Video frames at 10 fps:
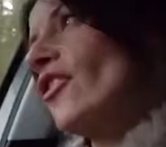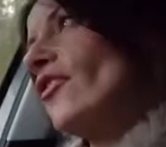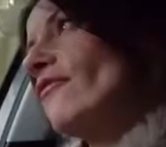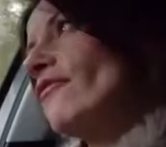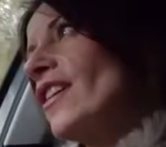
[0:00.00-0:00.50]

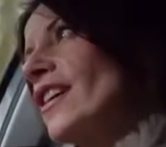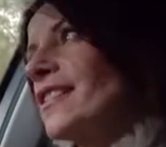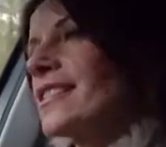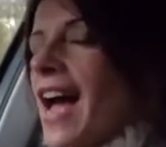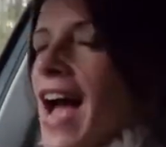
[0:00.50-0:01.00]
drove
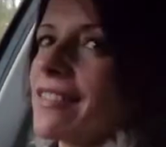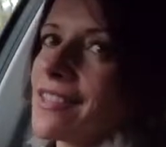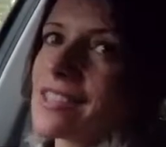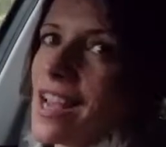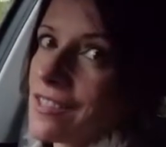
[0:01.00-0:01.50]
this and
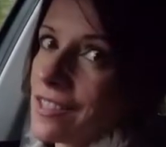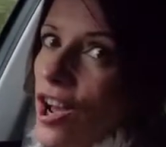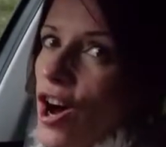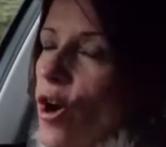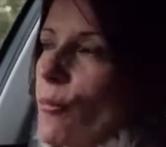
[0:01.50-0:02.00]
the standard
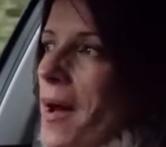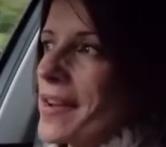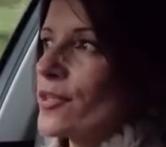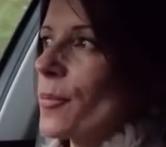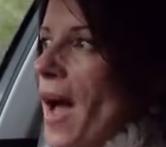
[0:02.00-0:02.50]
car
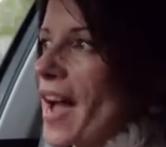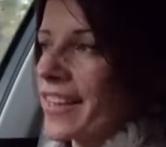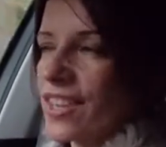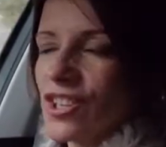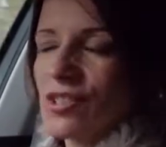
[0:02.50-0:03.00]
back to back,
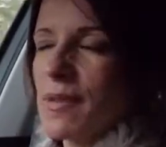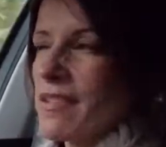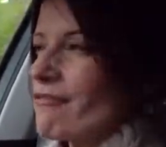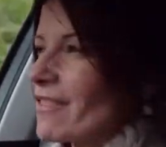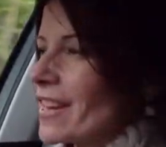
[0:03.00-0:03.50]
you'd
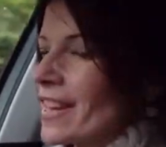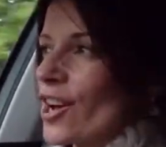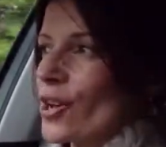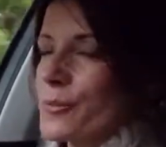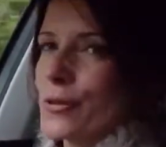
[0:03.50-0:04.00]
be really
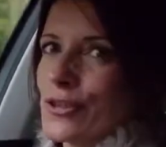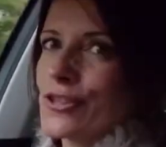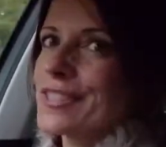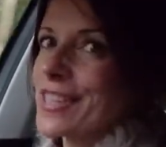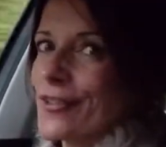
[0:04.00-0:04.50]
hard
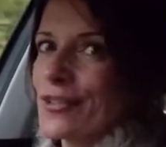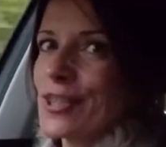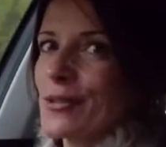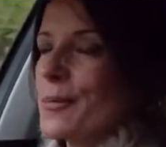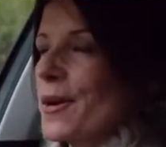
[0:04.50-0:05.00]
pushed to tell the
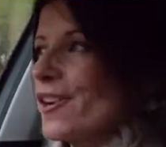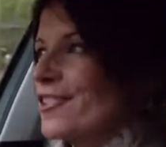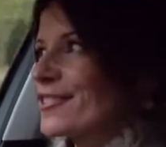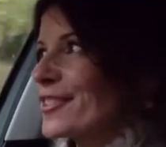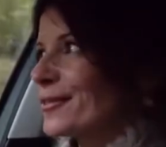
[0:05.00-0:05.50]
two
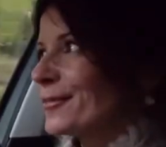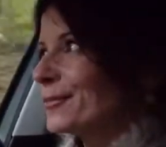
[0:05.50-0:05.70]
apart.